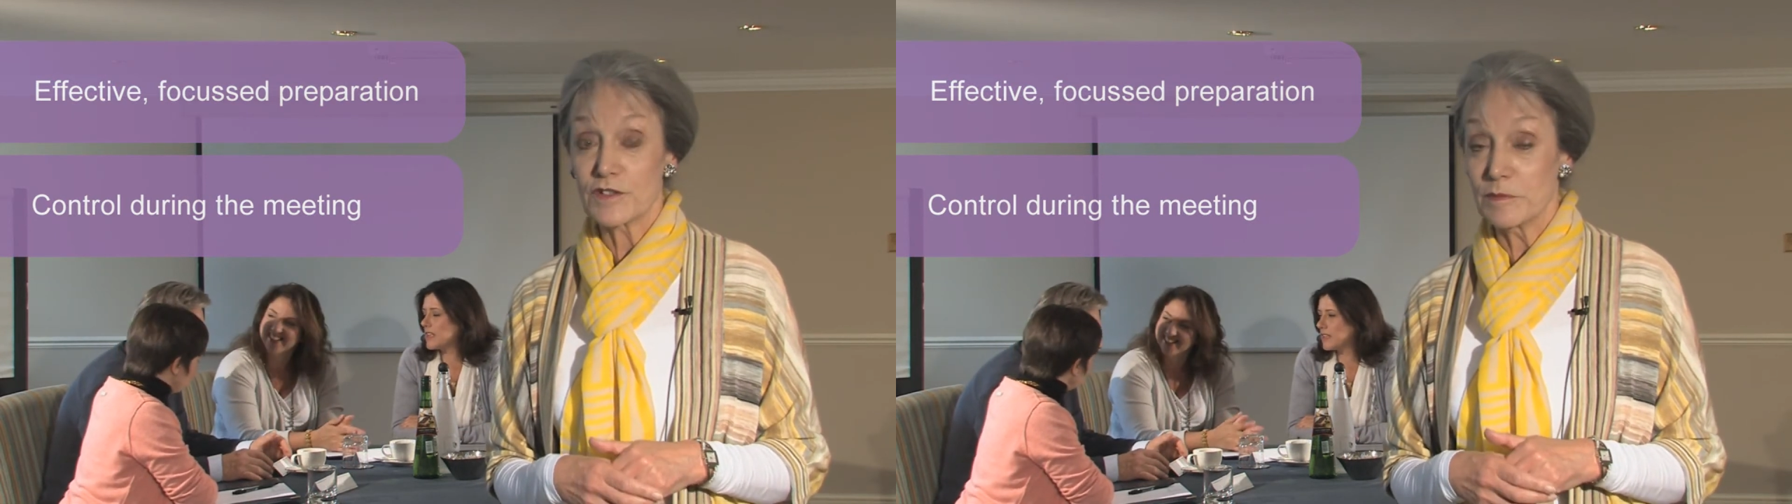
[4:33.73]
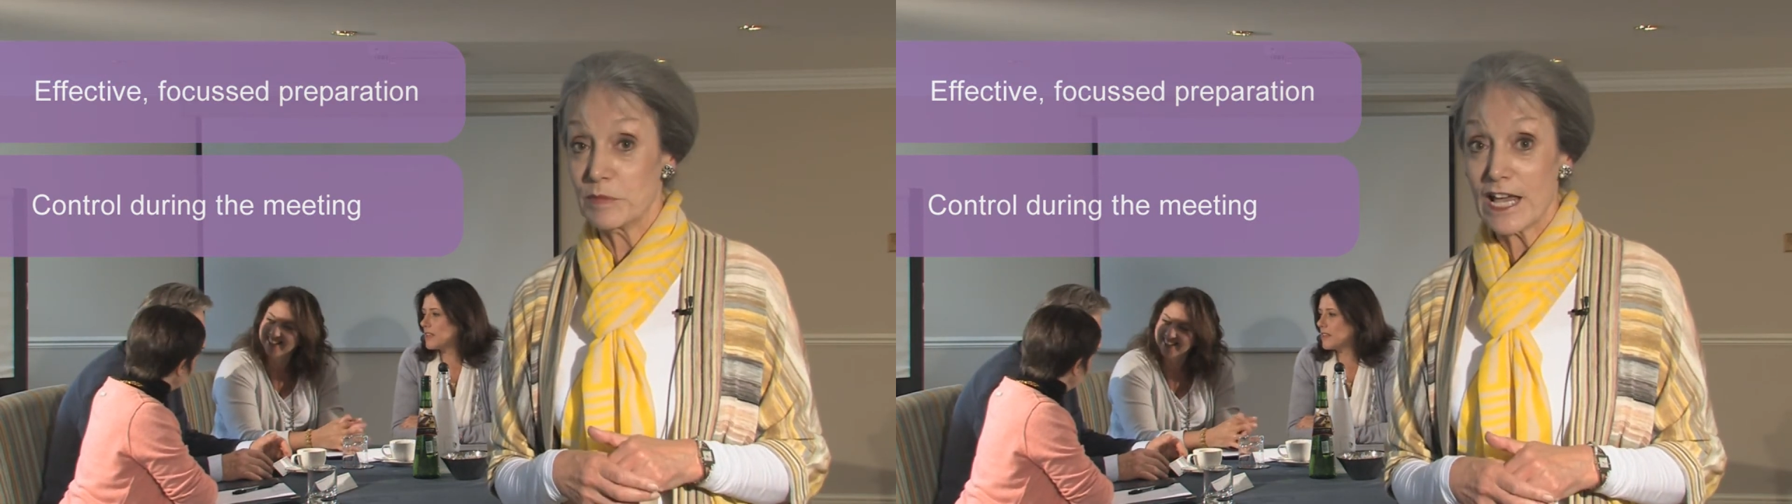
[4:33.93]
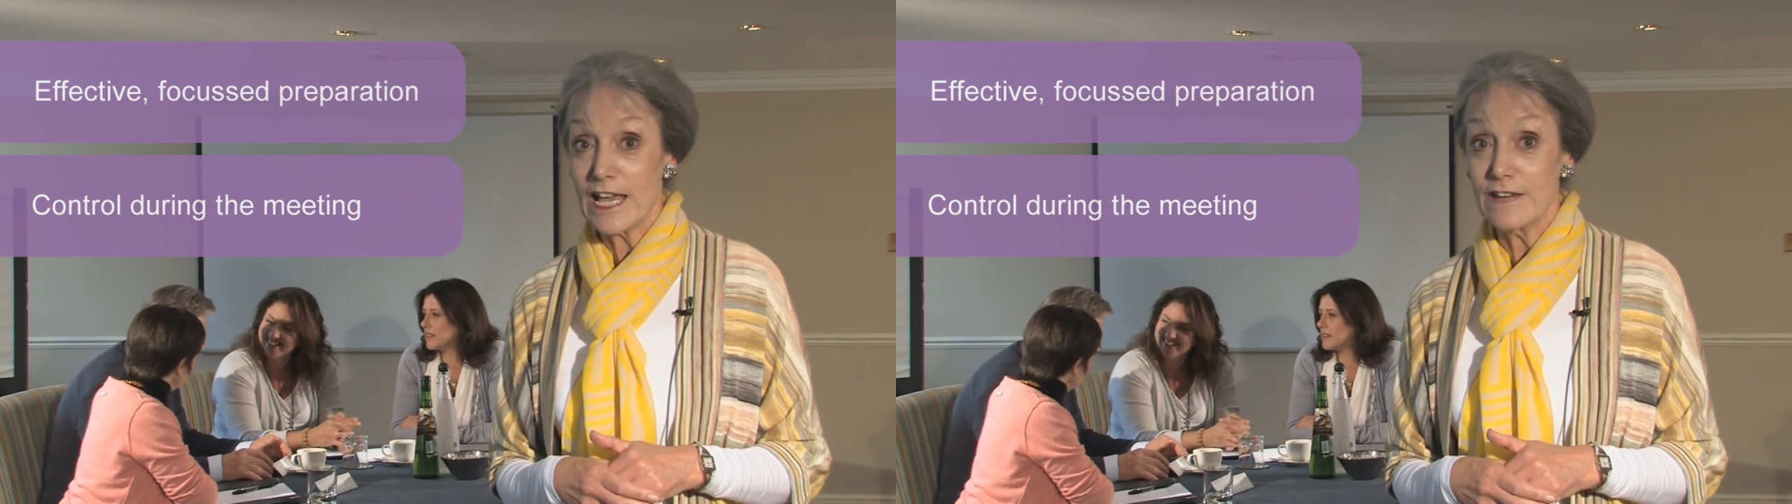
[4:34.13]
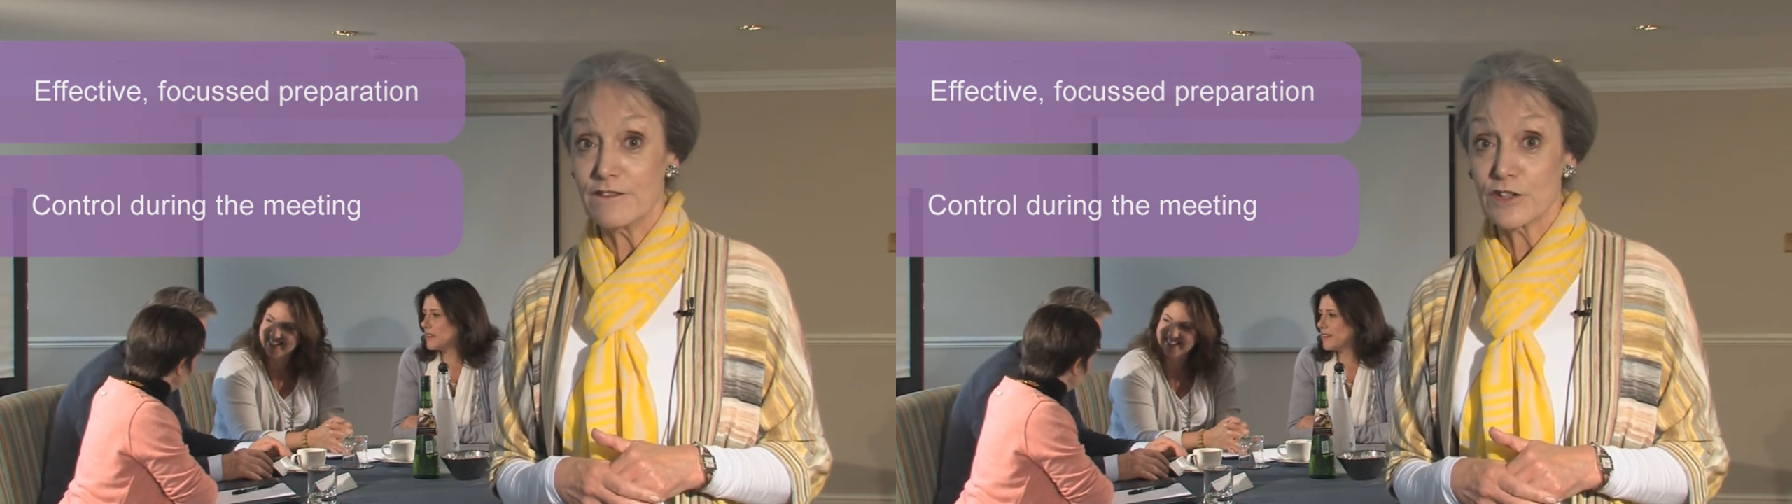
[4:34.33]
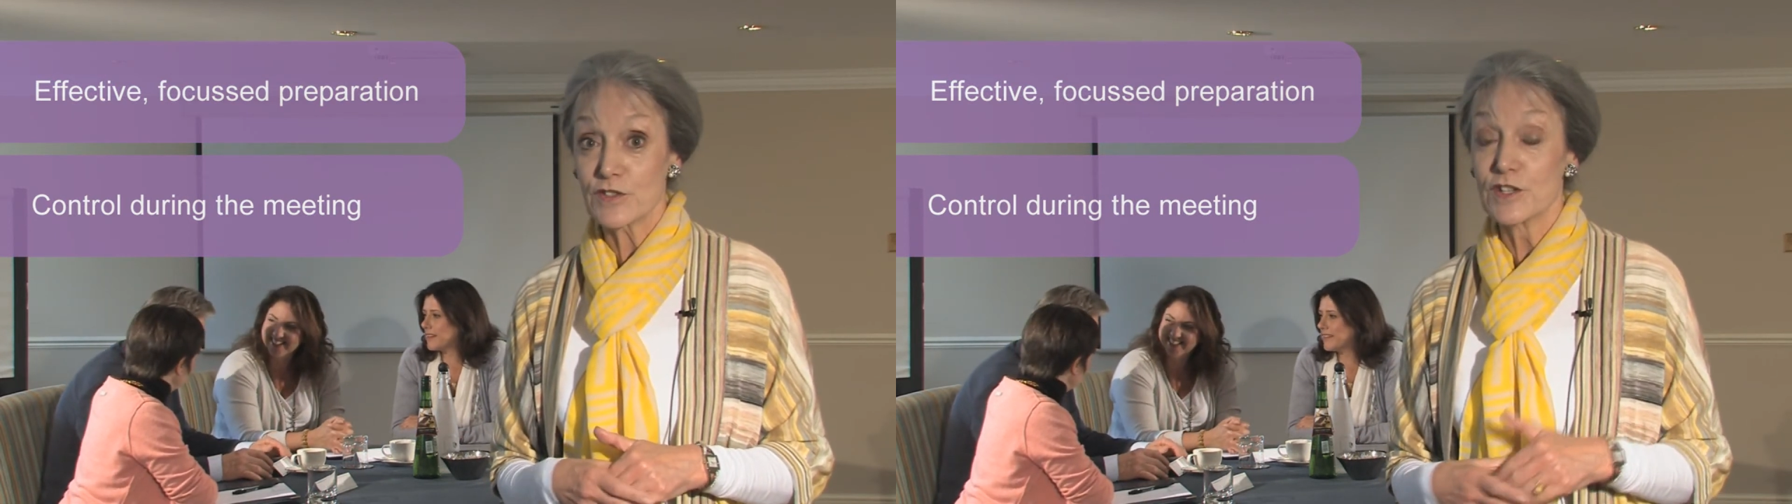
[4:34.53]
and
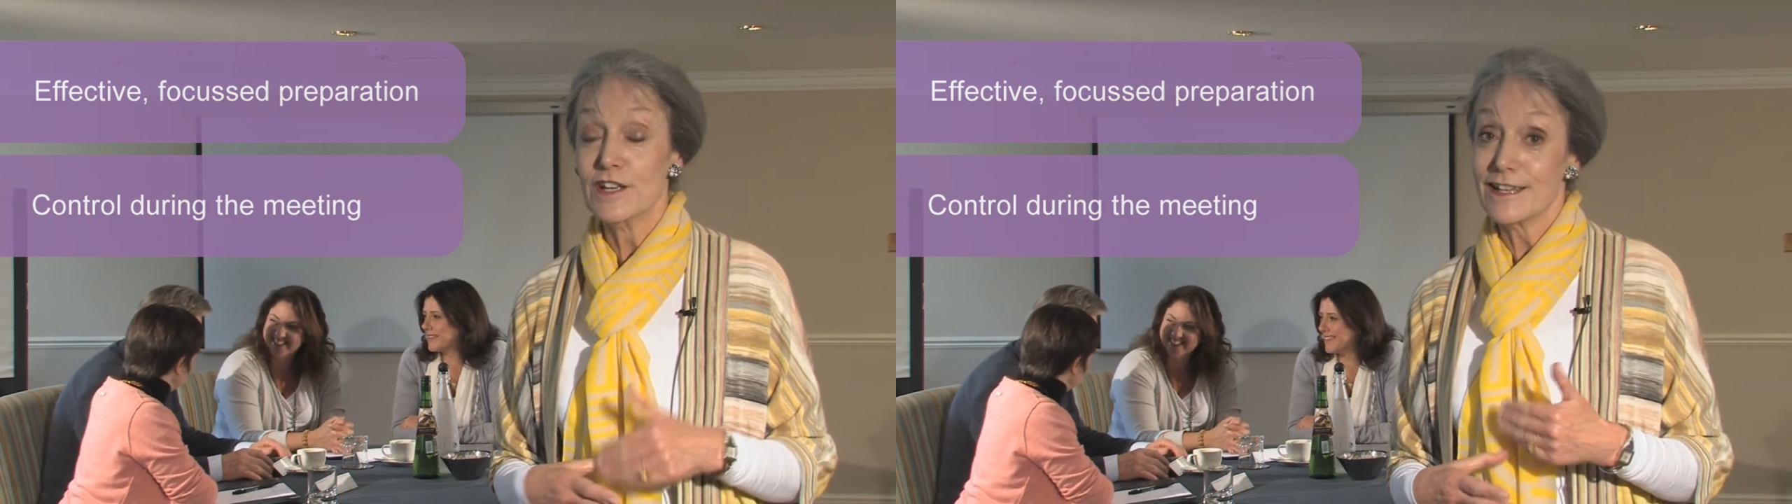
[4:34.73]
behaviours,